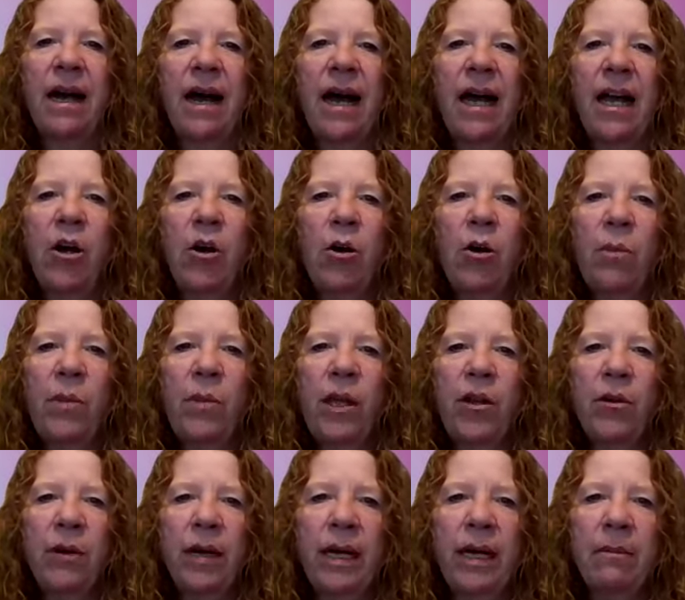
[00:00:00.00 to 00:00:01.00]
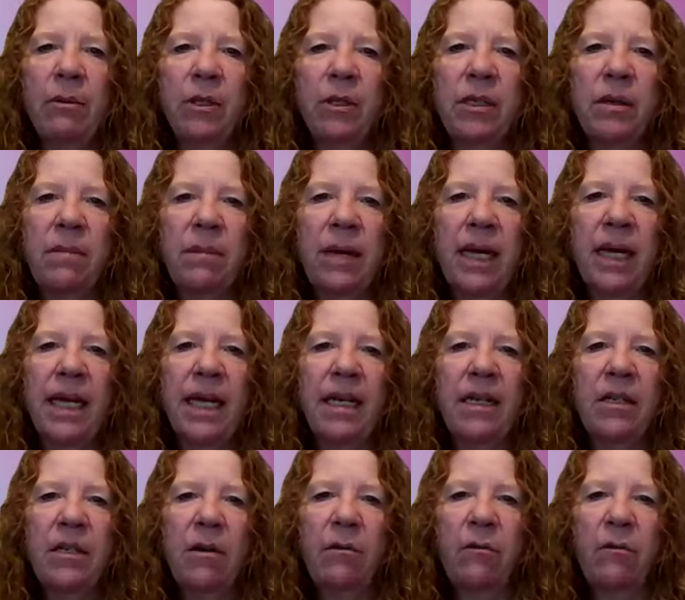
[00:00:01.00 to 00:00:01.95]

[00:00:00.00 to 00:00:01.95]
I hope that you're able to make it.